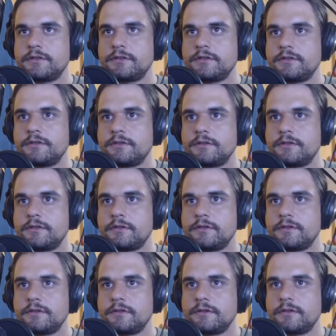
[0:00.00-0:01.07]

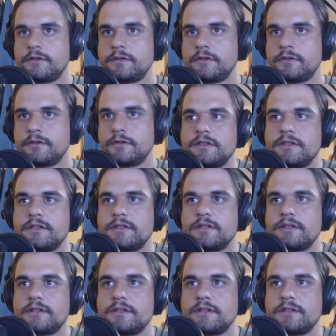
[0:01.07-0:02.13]

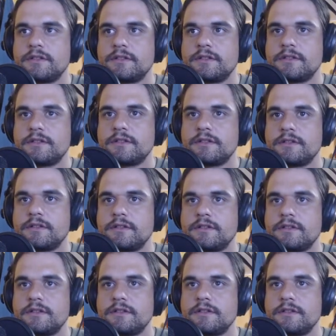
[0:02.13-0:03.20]

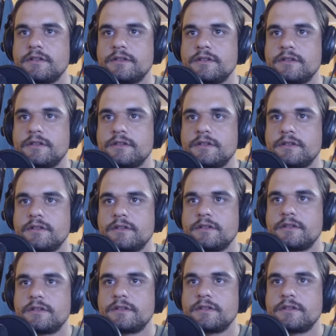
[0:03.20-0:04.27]

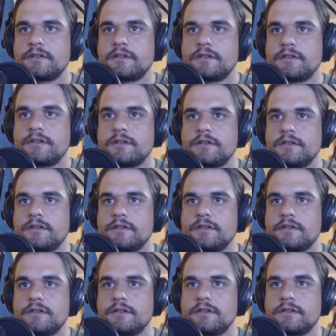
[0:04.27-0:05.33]

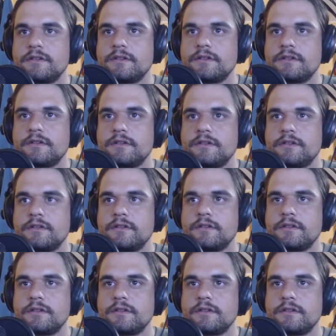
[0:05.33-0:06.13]
(no one is talking)